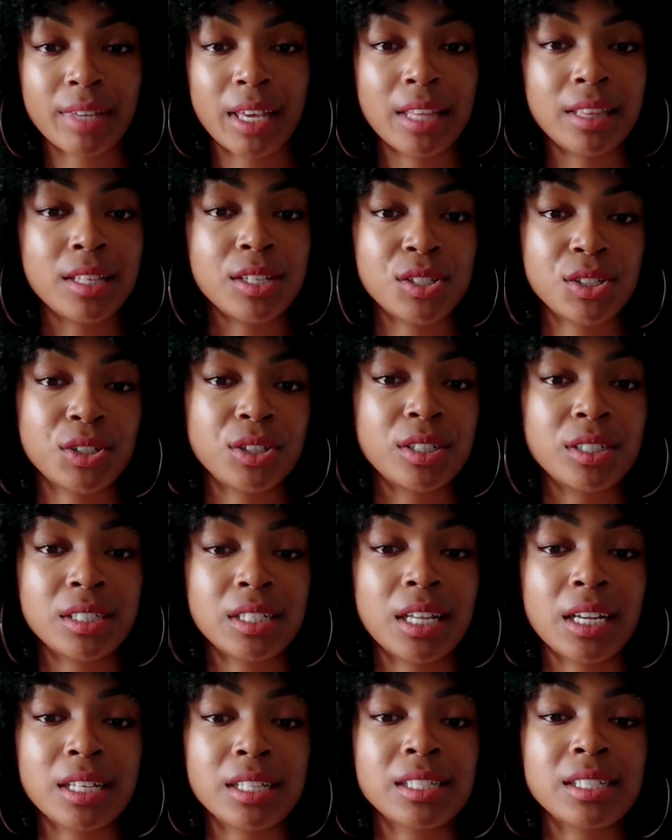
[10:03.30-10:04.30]
in the certain
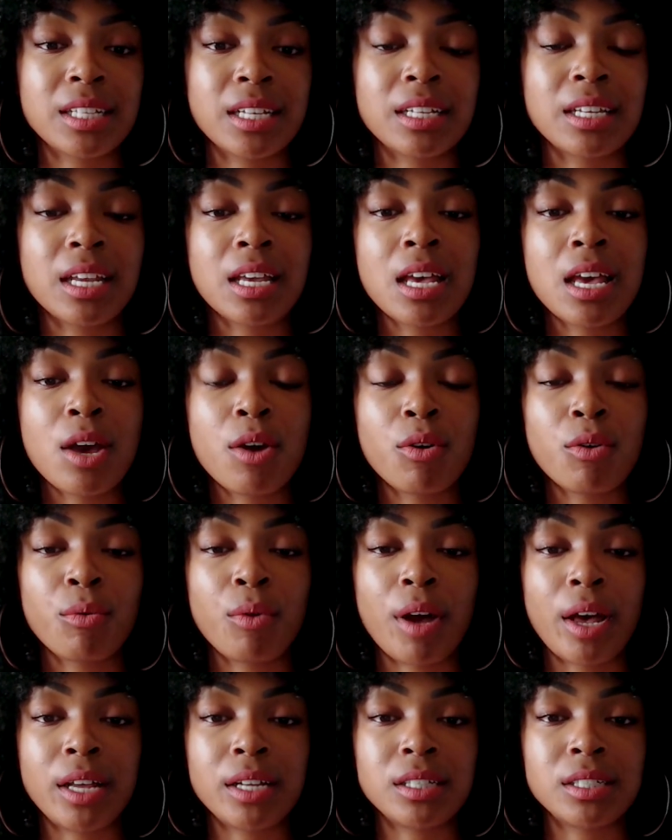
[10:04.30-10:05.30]
things that
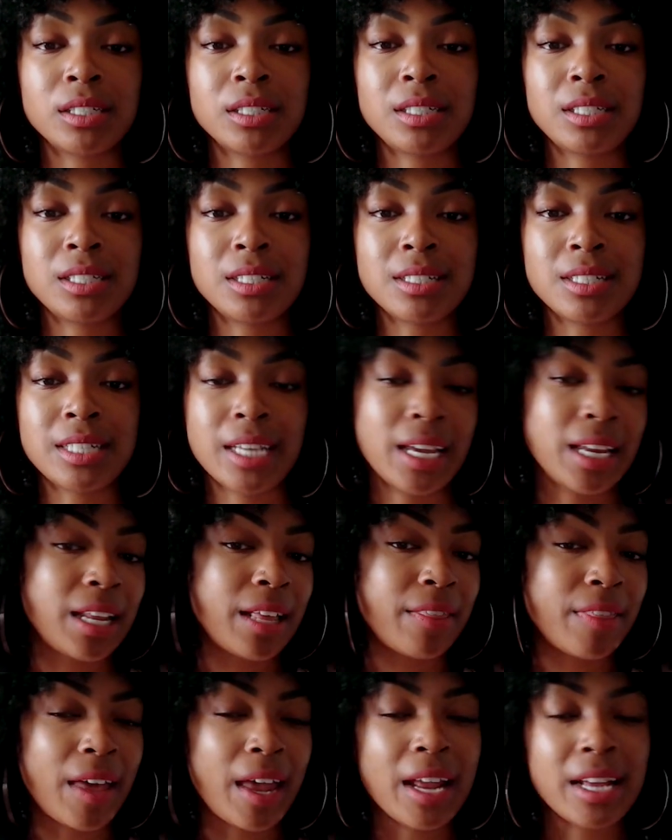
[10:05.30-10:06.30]
and dating
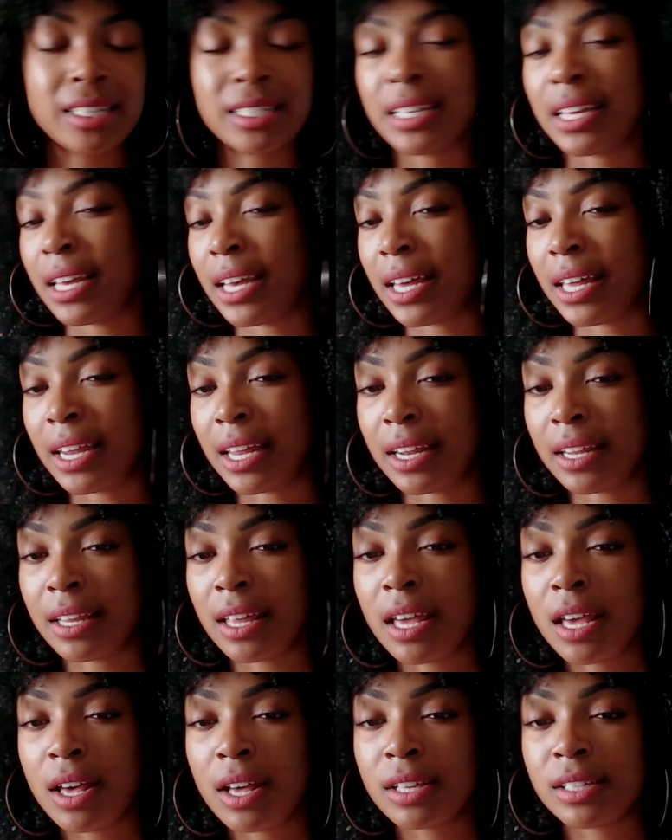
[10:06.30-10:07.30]
that I did, and
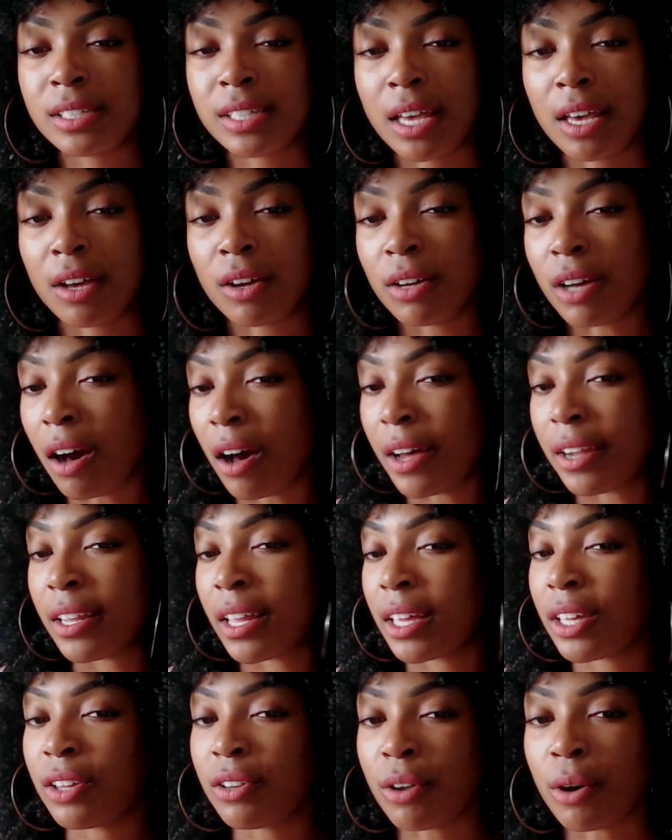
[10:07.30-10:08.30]
saying, God,
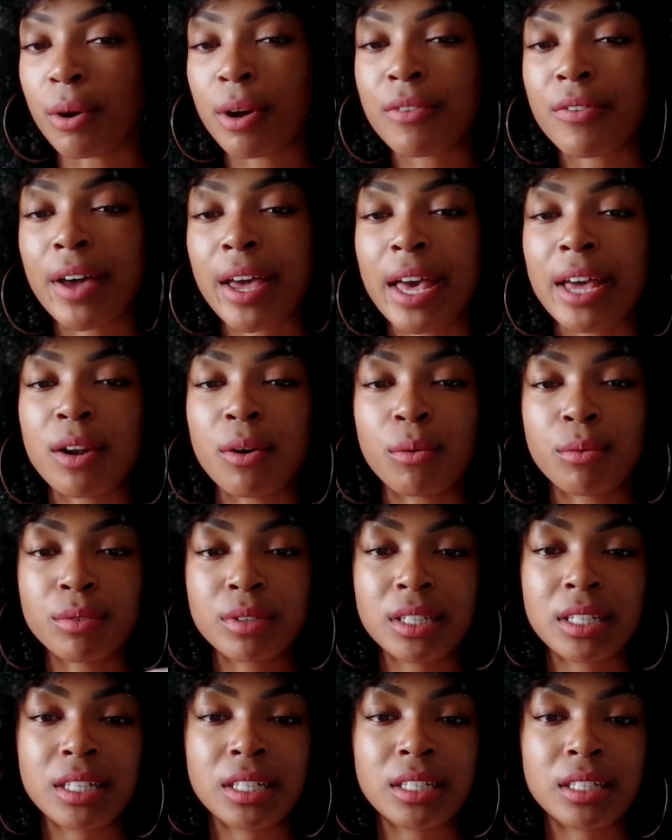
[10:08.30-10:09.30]
like, you know, if I had
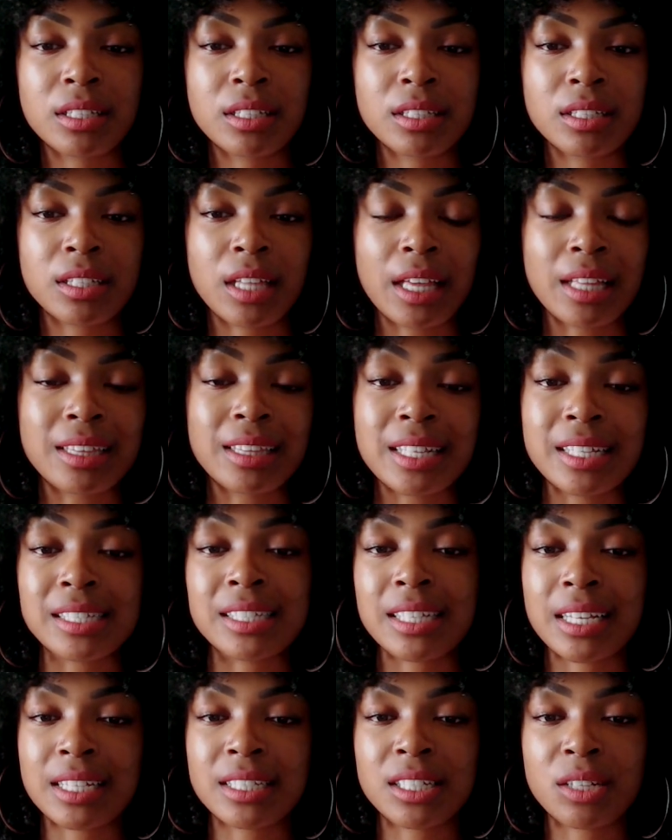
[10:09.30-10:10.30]
only like
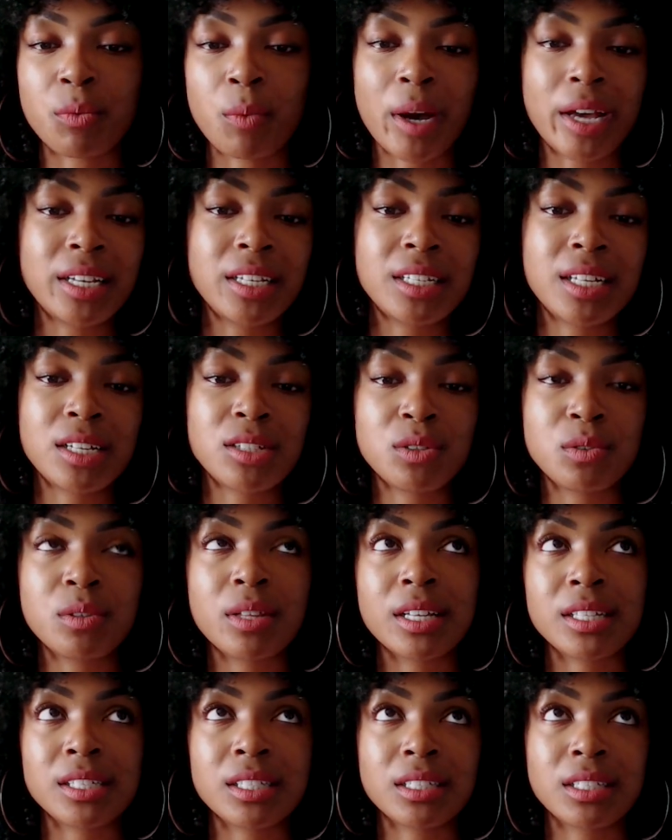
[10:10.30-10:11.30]
listened, and why didn't I do
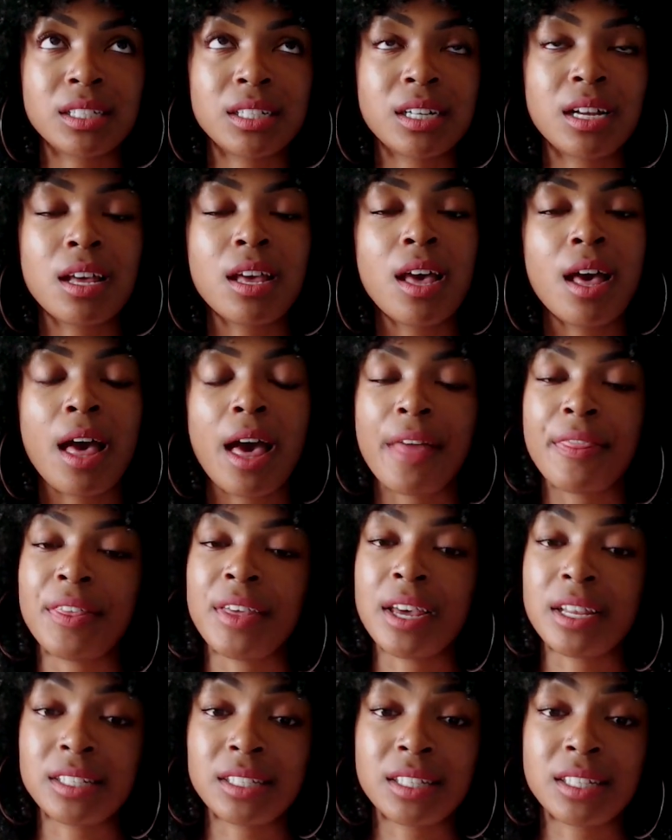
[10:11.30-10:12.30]
this at the
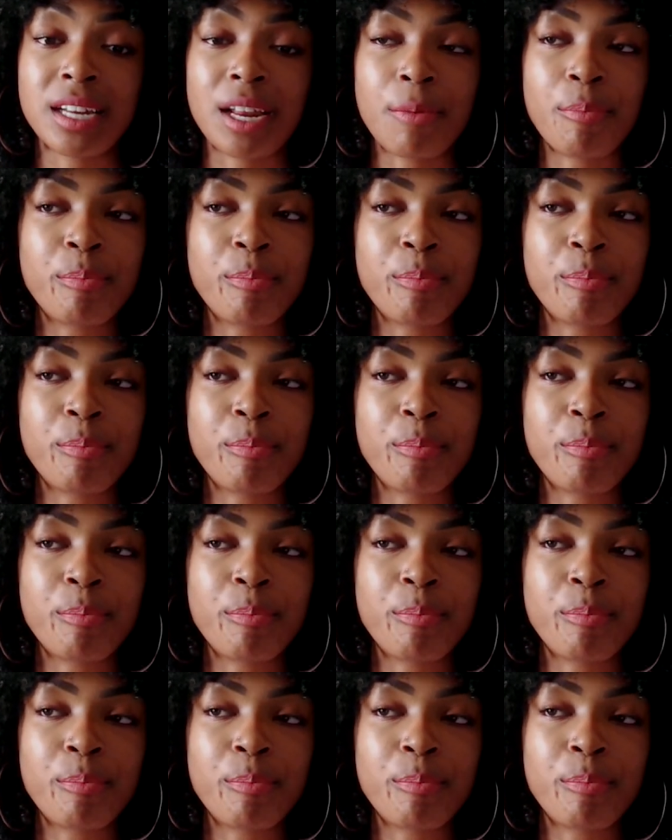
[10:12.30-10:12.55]
end of the day.